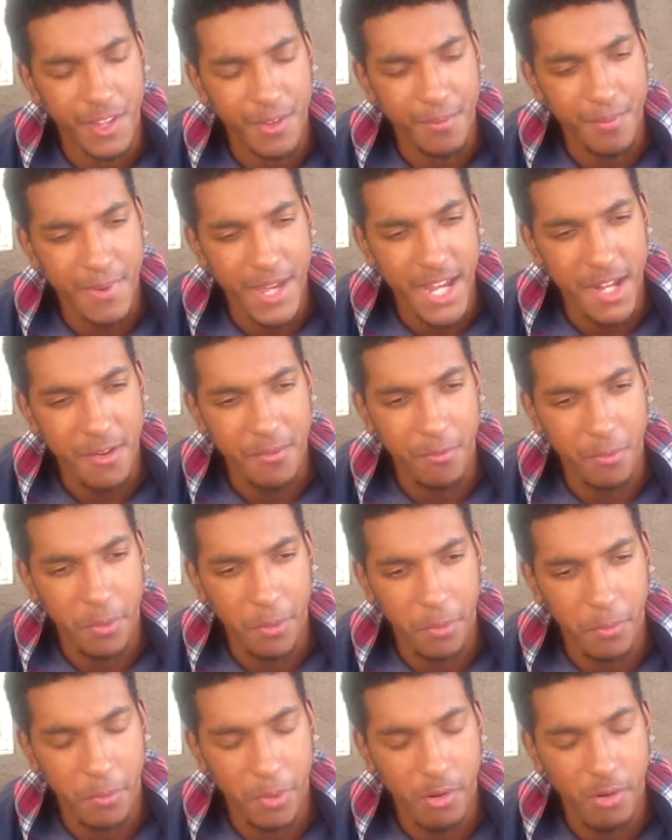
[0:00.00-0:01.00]
man
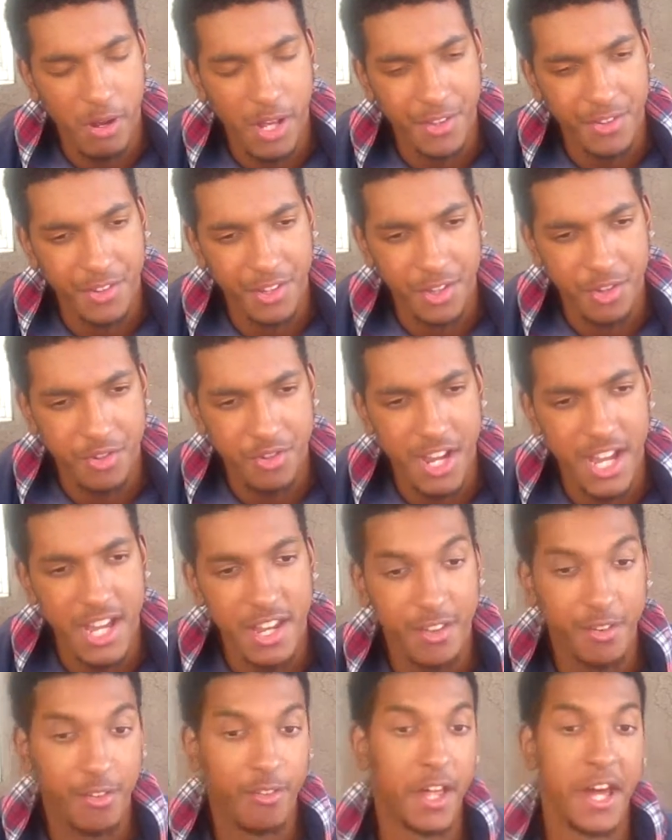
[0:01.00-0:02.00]
requesting a
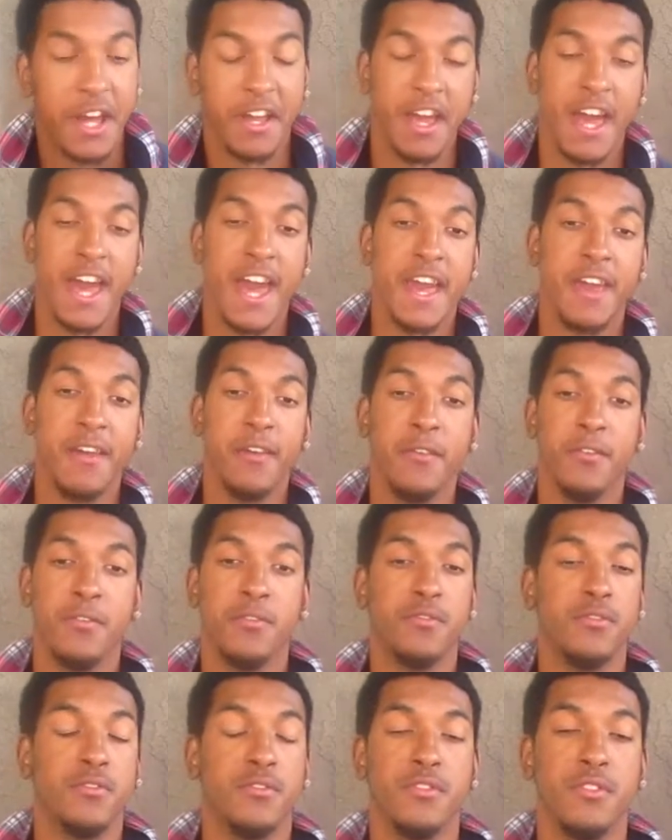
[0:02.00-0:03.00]
trade is like, hey,
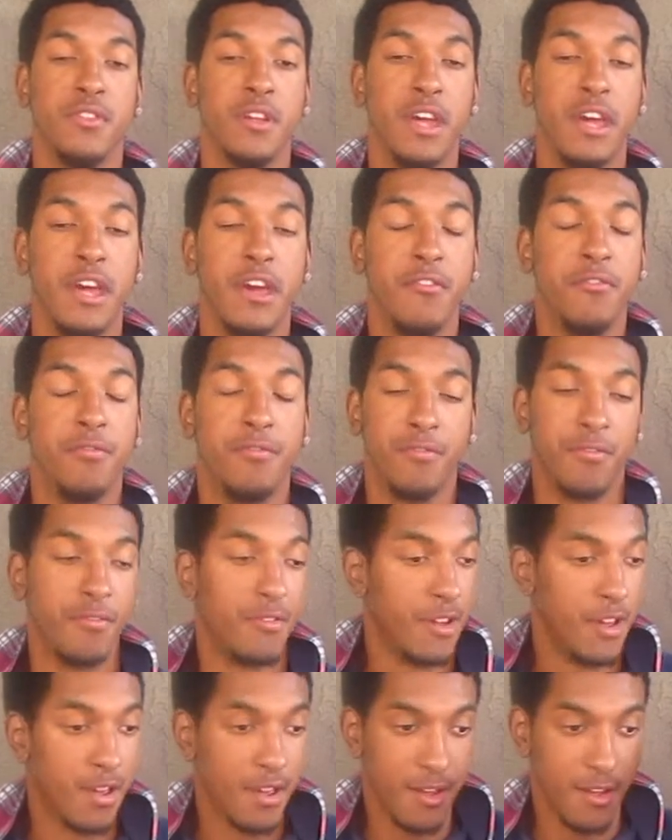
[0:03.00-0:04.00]

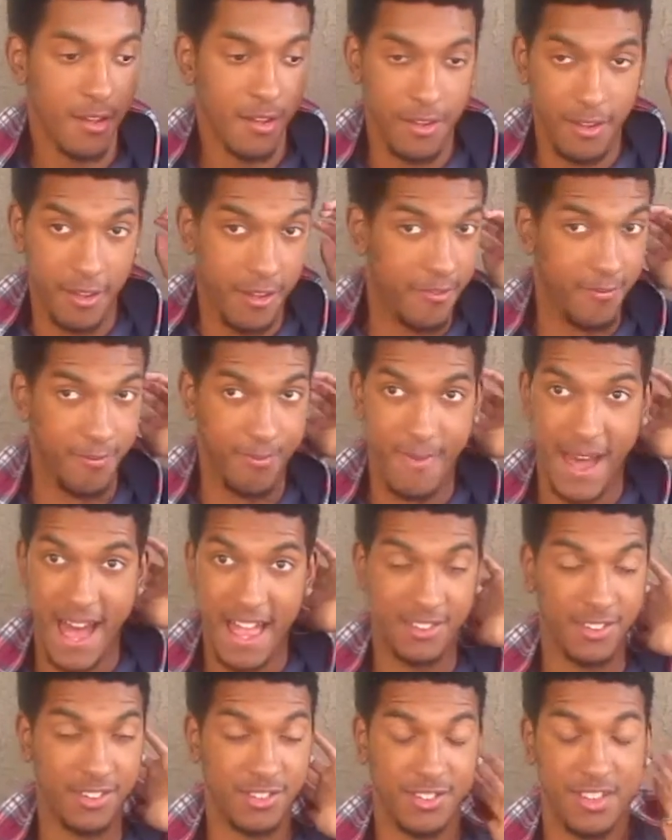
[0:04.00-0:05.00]
if
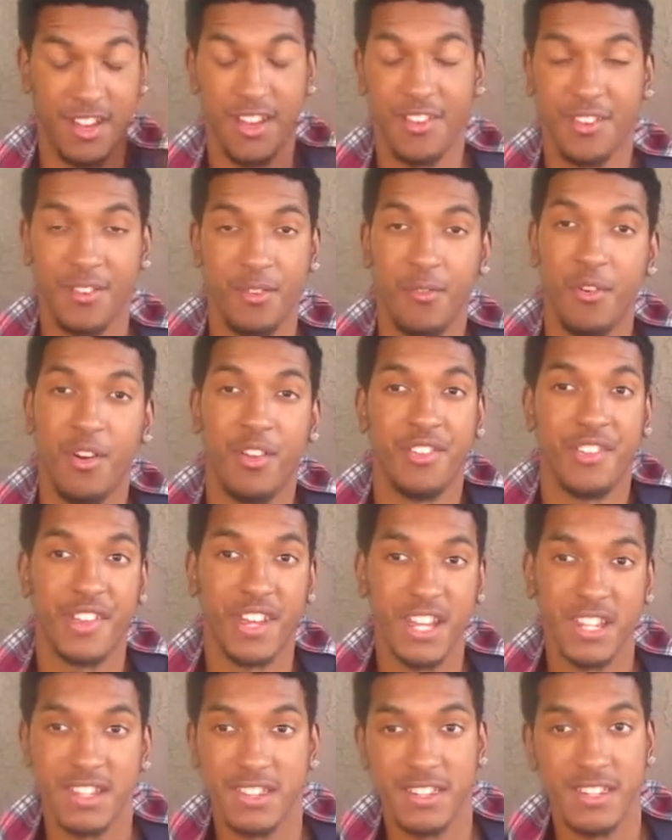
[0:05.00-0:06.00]
Magic Johnson wants to
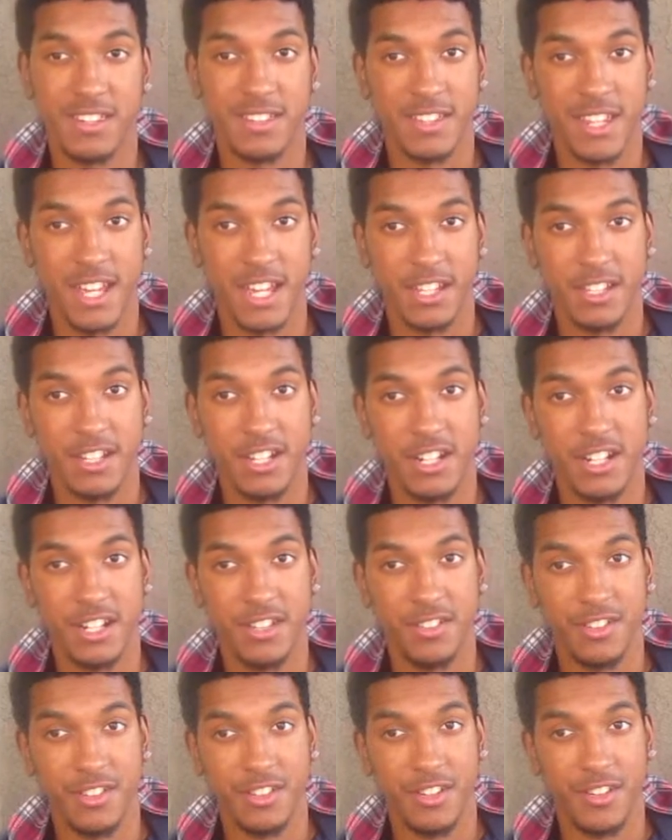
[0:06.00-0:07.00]
get this thing
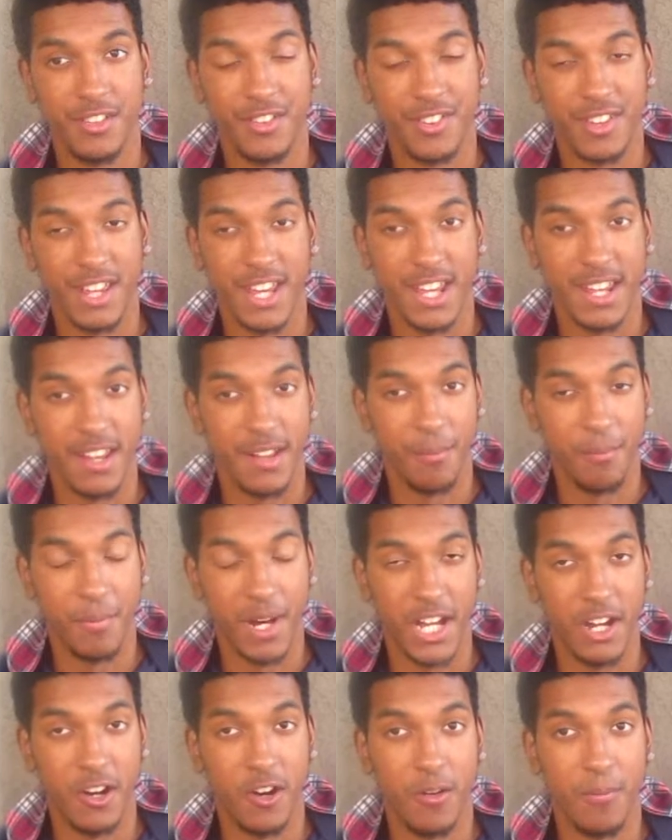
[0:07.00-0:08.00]
done, you know what I'm saying,
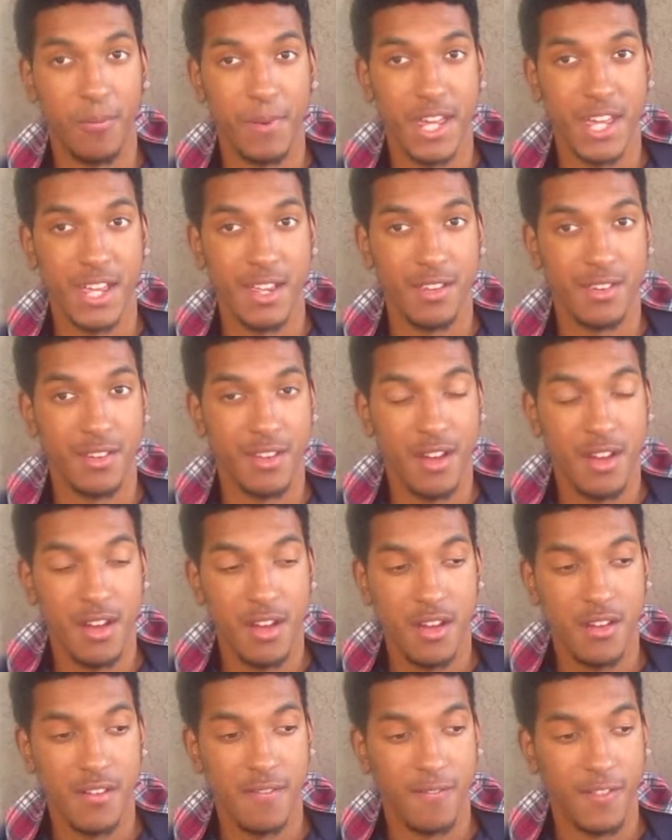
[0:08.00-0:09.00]
by all means,
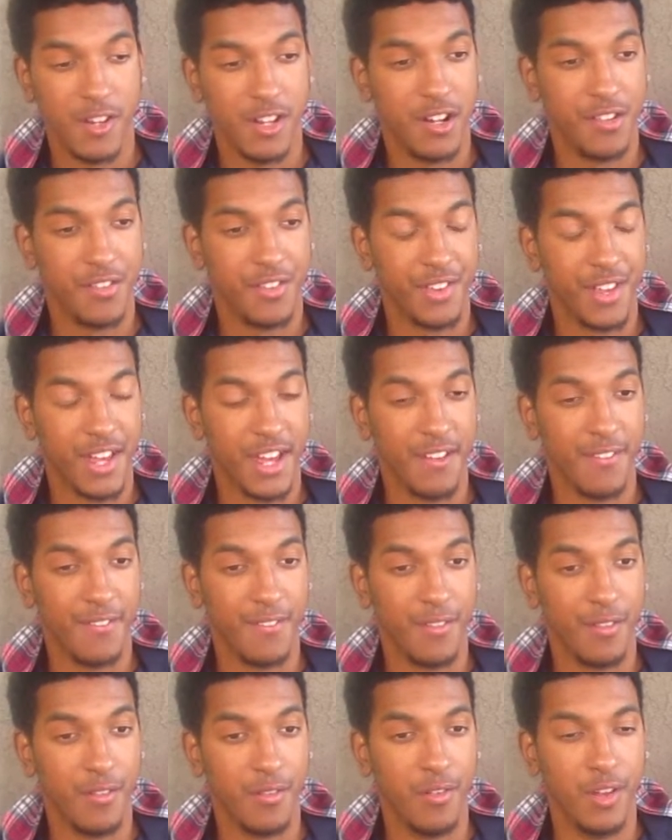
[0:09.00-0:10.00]
you know what I'm
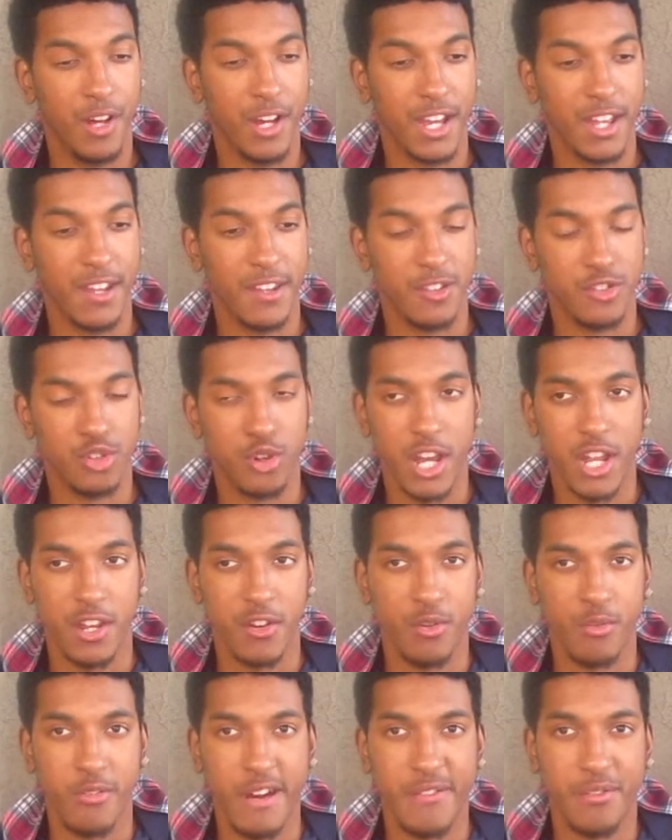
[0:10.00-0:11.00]
saying, look into trading
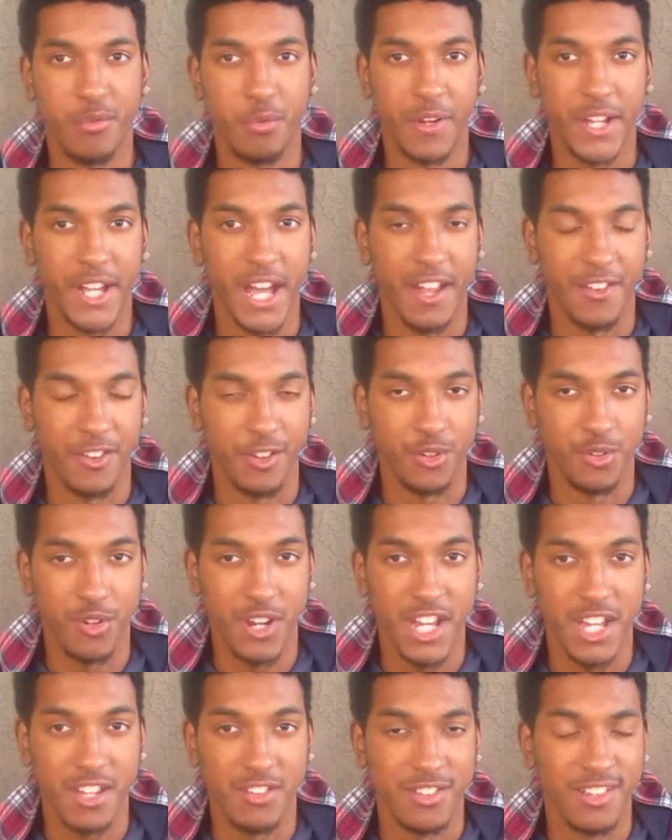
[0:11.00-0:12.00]
whoever we got to
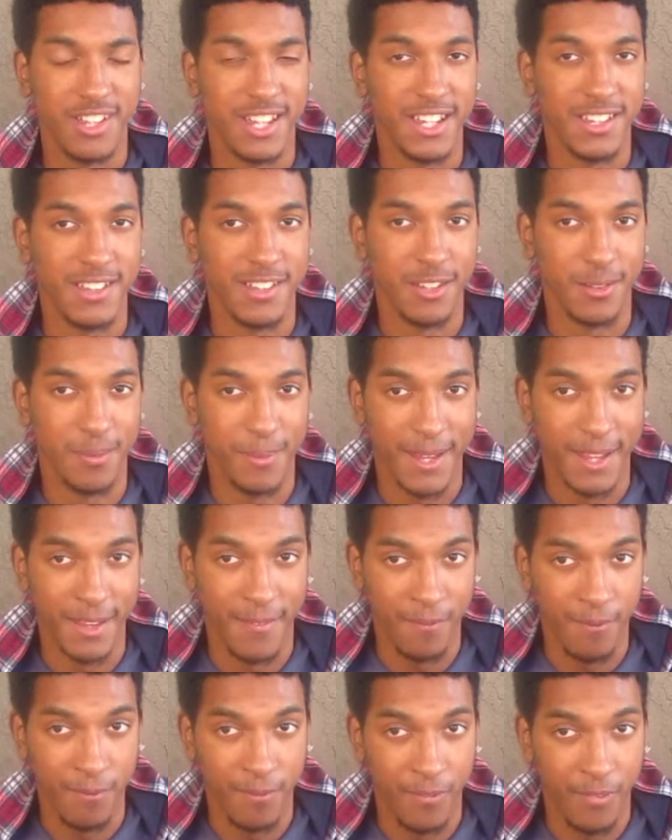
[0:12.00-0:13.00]
trade to get this man,
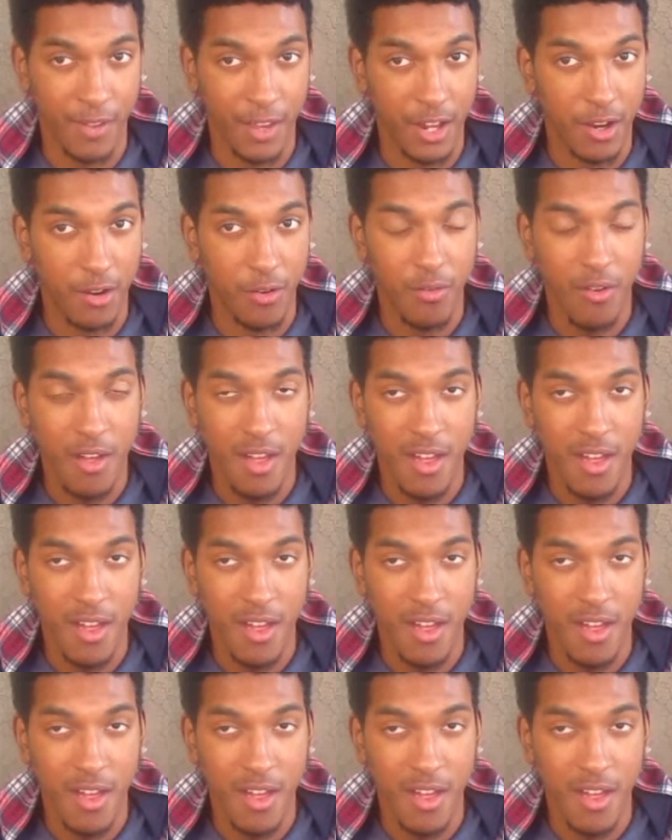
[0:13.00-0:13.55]
you know,